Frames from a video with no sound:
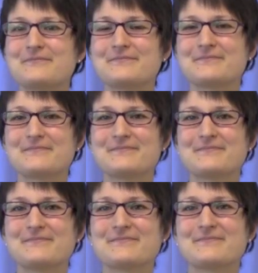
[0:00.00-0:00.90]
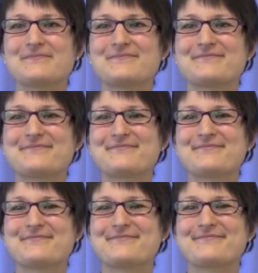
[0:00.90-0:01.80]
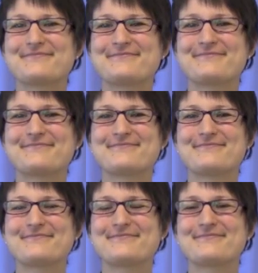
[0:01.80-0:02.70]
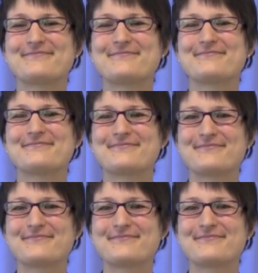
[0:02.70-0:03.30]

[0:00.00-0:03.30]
Nobody speaks.